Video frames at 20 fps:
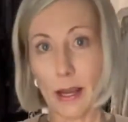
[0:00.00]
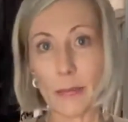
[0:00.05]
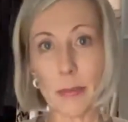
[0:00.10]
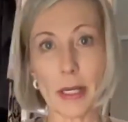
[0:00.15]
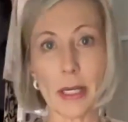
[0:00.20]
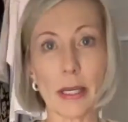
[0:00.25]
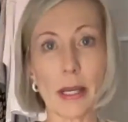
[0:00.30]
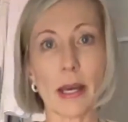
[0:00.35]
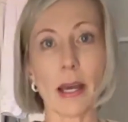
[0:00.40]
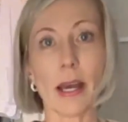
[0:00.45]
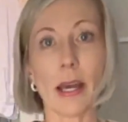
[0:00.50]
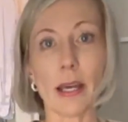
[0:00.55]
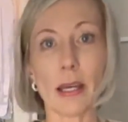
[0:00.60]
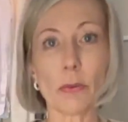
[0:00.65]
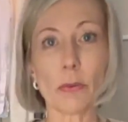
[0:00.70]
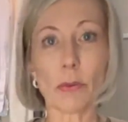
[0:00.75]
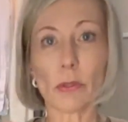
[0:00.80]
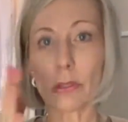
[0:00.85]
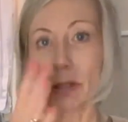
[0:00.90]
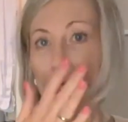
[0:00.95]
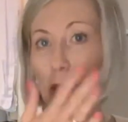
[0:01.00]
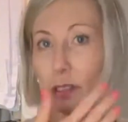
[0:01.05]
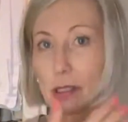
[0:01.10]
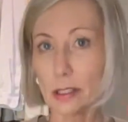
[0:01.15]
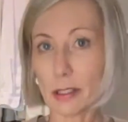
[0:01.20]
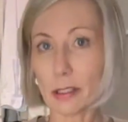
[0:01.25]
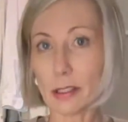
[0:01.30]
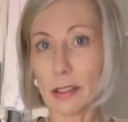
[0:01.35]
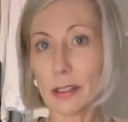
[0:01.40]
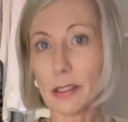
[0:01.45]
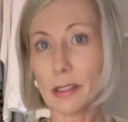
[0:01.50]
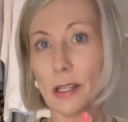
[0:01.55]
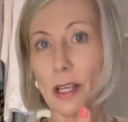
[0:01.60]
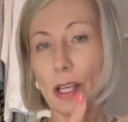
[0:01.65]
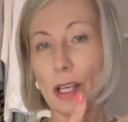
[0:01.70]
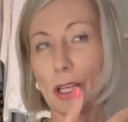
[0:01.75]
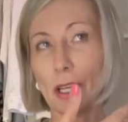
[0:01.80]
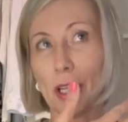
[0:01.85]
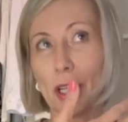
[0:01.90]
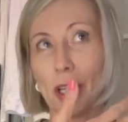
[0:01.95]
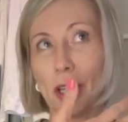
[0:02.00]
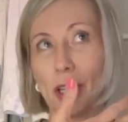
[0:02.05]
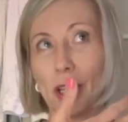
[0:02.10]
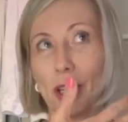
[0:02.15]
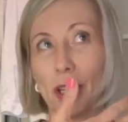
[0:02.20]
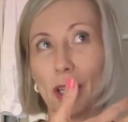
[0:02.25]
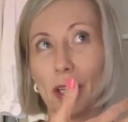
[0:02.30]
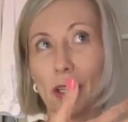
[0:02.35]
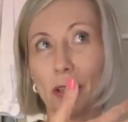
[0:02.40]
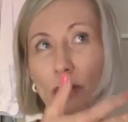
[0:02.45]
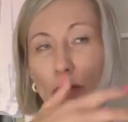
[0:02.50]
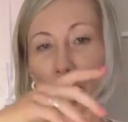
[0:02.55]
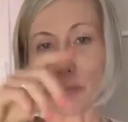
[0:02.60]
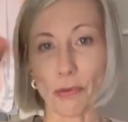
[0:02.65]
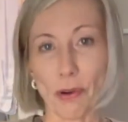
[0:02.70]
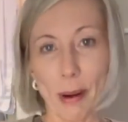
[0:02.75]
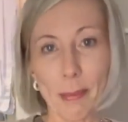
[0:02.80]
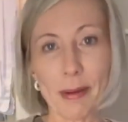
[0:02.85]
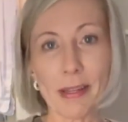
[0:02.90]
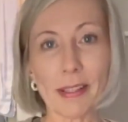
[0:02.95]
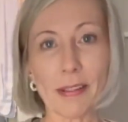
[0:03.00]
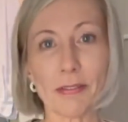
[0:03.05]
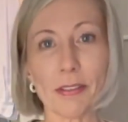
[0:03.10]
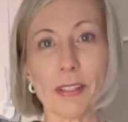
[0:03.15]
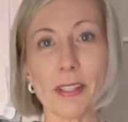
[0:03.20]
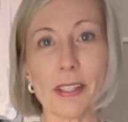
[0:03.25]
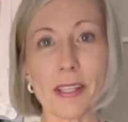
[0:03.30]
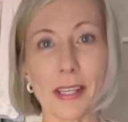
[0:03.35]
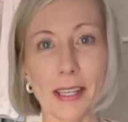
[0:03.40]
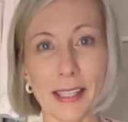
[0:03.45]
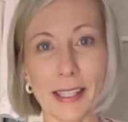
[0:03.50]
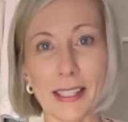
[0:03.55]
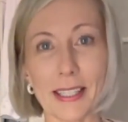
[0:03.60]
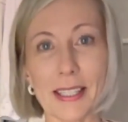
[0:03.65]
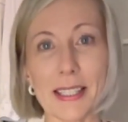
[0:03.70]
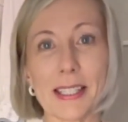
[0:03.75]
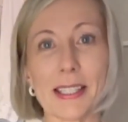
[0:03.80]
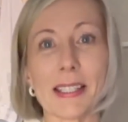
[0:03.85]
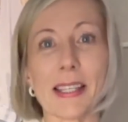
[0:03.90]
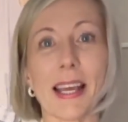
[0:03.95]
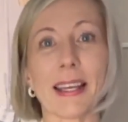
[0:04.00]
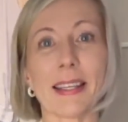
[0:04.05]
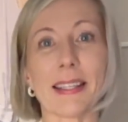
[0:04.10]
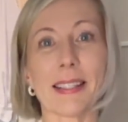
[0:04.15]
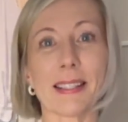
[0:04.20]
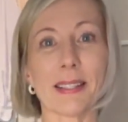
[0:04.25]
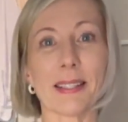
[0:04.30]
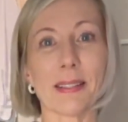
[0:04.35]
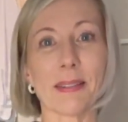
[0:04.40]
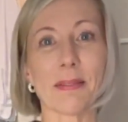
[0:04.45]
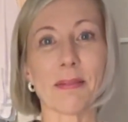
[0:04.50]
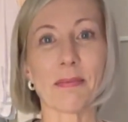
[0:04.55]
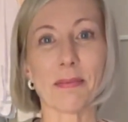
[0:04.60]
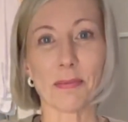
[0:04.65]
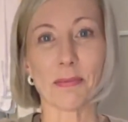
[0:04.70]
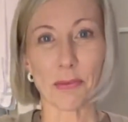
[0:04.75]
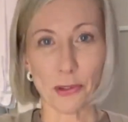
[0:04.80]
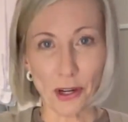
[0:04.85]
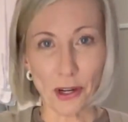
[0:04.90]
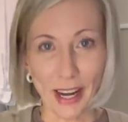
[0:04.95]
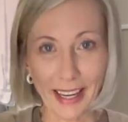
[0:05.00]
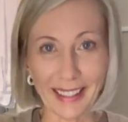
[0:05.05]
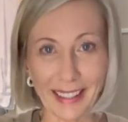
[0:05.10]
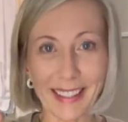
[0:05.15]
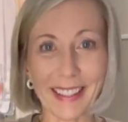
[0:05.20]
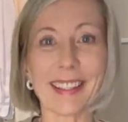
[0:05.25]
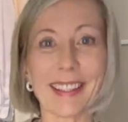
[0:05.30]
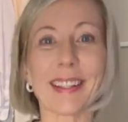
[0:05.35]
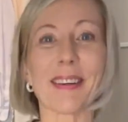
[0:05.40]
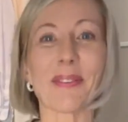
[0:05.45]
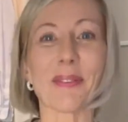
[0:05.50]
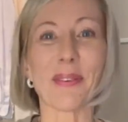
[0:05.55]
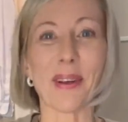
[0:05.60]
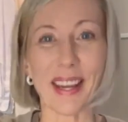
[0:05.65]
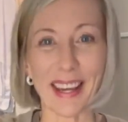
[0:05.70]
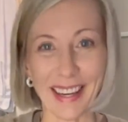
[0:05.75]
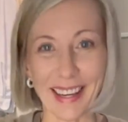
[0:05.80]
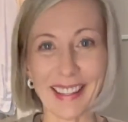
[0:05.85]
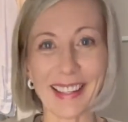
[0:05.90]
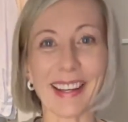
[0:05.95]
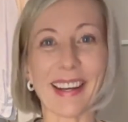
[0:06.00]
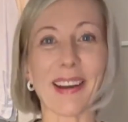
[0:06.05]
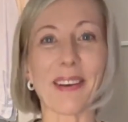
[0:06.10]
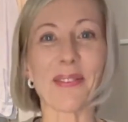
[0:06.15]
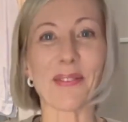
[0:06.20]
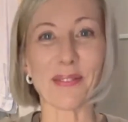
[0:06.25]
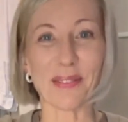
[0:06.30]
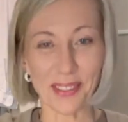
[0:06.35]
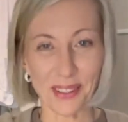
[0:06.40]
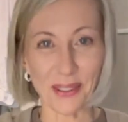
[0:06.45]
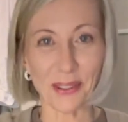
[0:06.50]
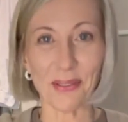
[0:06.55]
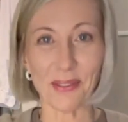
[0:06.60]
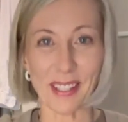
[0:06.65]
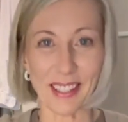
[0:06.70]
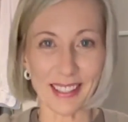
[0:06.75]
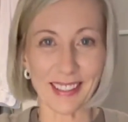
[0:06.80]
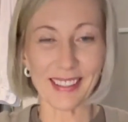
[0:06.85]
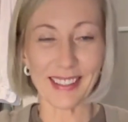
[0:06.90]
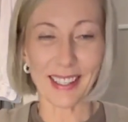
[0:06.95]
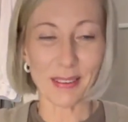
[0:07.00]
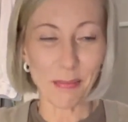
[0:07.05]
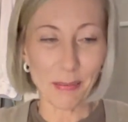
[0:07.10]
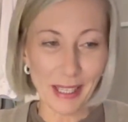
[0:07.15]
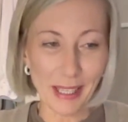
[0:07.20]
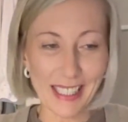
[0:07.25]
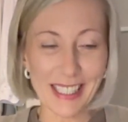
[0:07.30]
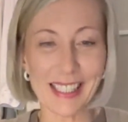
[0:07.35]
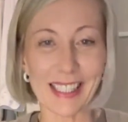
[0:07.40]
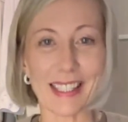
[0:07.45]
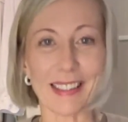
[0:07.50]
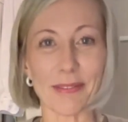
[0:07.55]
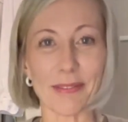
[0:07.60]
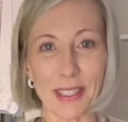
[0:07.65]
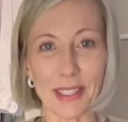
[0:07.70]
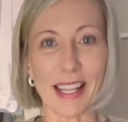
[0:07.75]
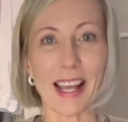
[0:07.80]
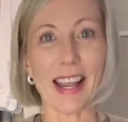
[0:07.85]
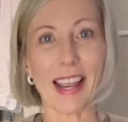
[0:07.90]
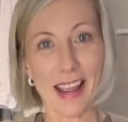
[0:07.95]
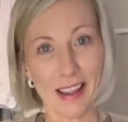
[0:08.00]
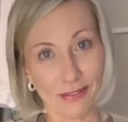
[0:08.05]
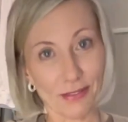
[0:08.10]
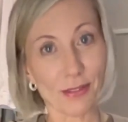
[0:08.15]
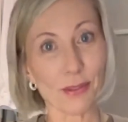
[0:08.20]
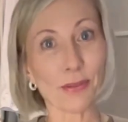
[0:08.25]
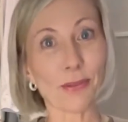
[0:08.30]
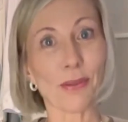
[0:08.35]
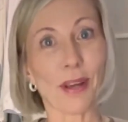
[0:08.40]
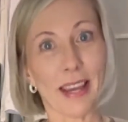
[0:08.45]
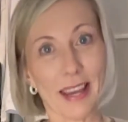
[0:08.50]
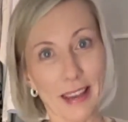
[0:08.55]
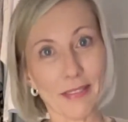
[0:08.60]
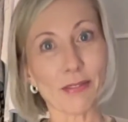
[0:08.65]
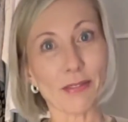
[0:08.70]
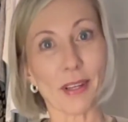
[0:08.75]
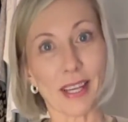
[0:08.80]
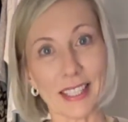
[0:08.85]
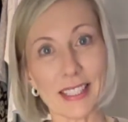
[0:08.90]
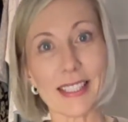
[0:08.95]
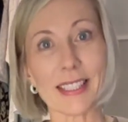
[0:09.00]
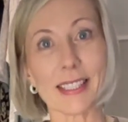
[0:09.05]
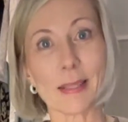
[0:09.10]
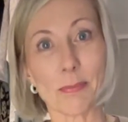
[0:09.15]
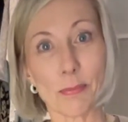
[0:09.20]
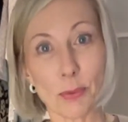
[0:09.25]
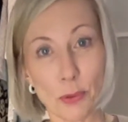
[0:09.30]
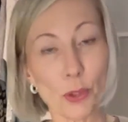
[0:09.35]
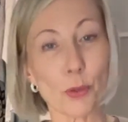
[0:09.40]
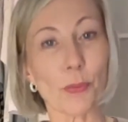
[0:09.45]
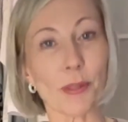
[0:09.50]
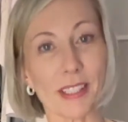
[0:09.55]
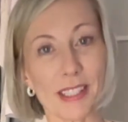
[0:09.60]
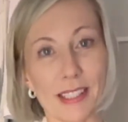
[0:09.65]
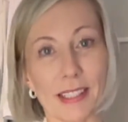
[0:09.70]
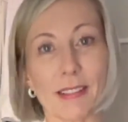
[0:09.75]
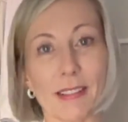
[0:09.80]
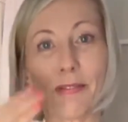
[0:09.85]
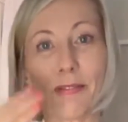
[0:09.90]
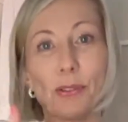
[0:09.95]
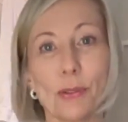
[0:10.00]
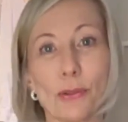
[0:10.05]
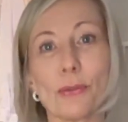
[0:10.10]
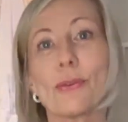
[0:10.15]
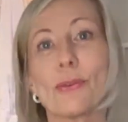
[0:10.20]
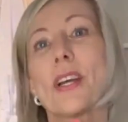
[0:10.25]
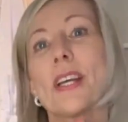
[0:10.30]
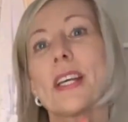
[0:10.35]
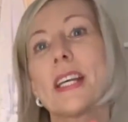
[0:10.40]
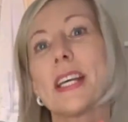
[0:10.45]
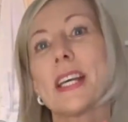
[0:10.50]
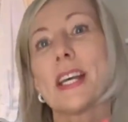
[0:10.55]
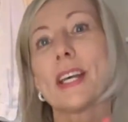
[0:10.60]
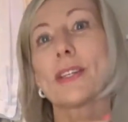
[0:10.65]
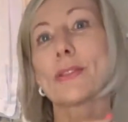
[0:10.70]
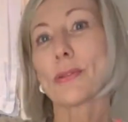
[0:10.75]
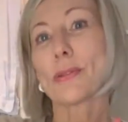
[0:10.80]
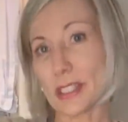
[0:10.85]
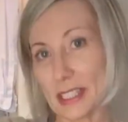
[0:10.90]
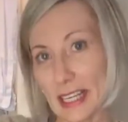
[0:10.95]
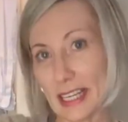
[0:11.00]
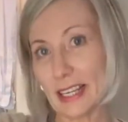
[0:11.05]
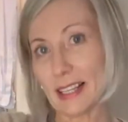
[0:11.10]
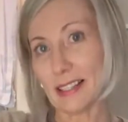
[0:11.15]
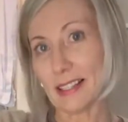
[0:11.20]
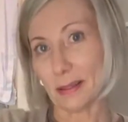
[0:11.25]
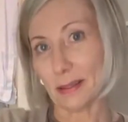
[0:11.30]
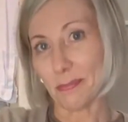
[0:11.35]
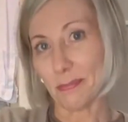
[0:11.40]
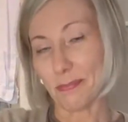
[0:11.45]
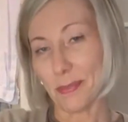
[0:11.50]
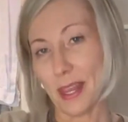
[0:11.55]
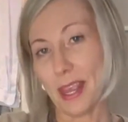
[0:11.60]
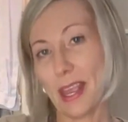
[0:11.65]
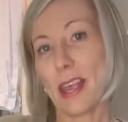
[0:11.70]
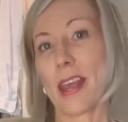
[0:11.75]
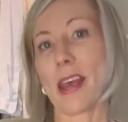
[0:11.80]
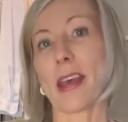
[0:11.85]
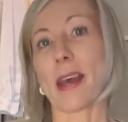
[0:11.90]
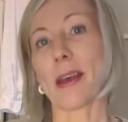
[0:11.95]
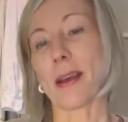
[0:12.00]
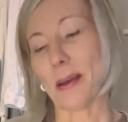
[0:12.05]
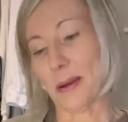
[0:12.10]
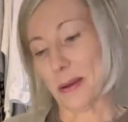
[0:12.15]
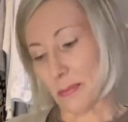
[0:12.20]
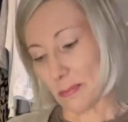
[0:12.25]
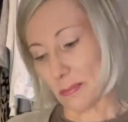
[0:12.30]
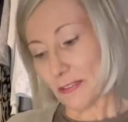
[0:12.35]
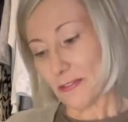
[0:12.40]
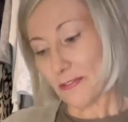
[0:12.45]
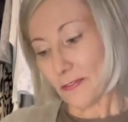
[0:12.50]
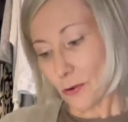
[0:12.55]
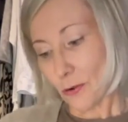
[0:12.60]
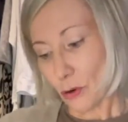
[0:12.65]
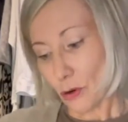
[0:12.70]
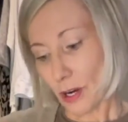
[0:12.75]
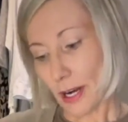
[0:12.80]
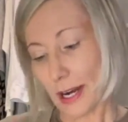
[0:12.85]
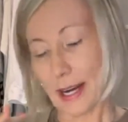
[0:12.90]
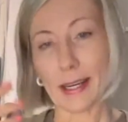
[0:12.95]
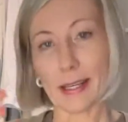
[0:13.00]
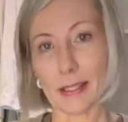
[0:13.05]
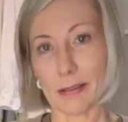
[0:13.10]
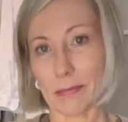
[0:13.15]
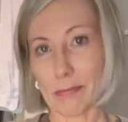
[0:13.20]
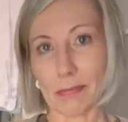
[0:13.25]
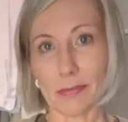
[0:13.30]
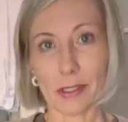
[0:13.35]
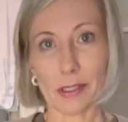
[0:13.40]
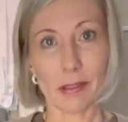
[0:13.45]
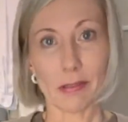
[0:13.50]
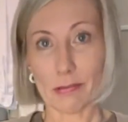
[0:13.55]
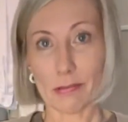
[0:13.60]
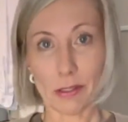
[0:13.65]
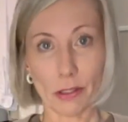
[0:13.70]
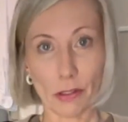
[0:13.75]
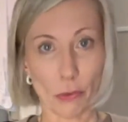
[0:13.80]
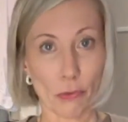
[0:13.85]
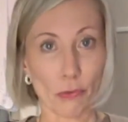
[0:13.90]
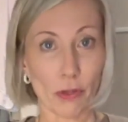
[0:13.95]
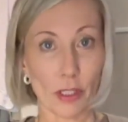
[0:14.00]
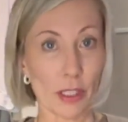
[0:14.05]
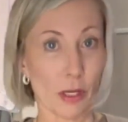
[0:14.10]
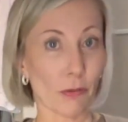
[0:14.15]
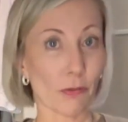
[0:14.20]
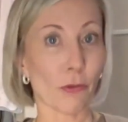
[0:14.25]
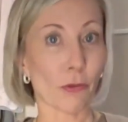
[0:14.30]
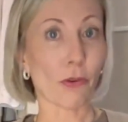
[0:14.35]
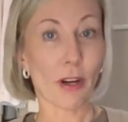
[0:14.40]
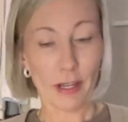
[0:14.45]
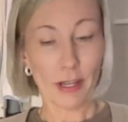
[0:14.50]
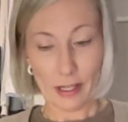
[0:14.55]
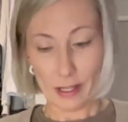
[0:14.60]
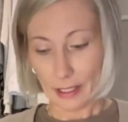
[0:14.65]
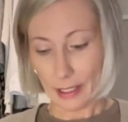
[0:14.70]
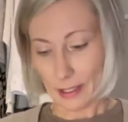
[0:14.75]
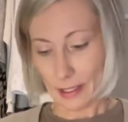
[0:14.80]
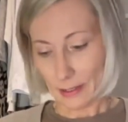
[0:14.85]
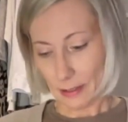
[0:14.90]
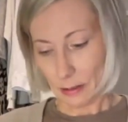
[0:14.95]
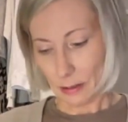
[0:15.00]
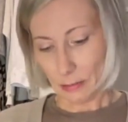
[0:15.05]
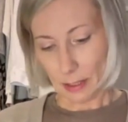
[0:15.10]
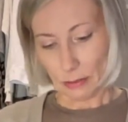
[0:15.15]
I mean, I was still, grabbing after things that were hanging the way that I, that means that, well, I have to actually push myself to style them before I, reach out for anything else in